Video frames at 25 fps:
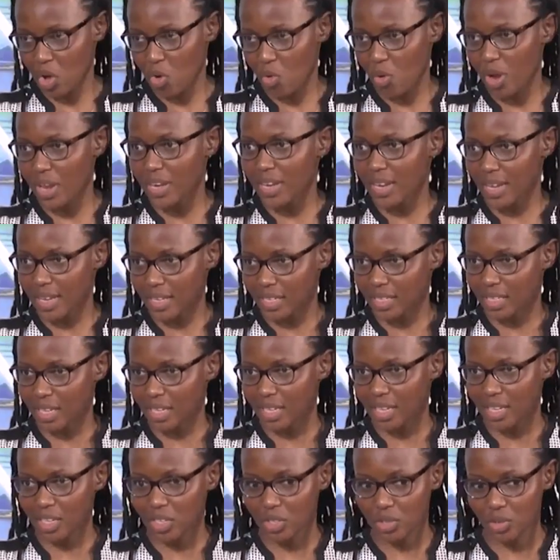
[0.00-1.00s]
When they are
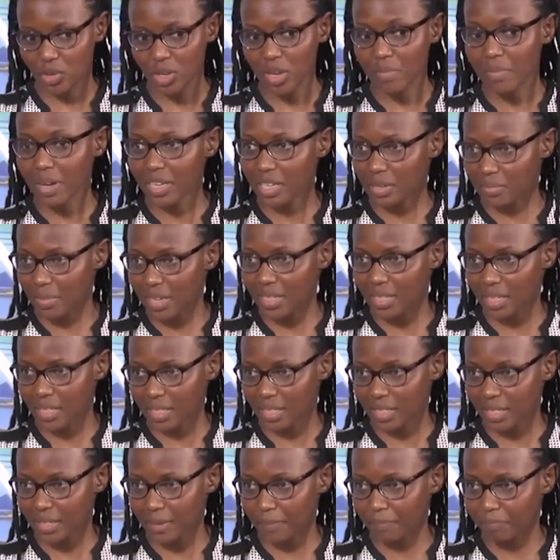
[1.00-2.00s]
studying, doing
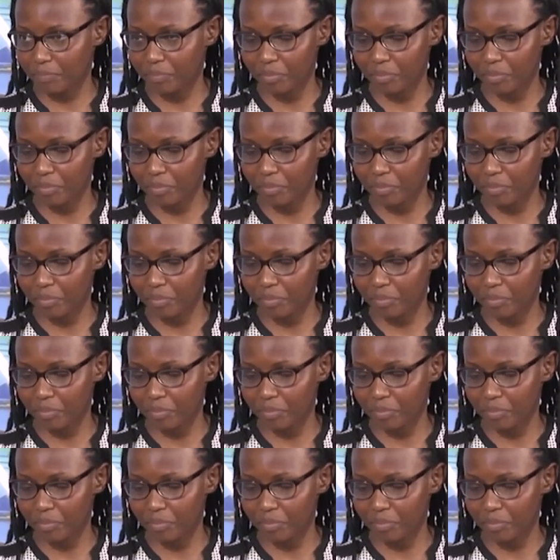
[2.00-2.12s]
mathematics,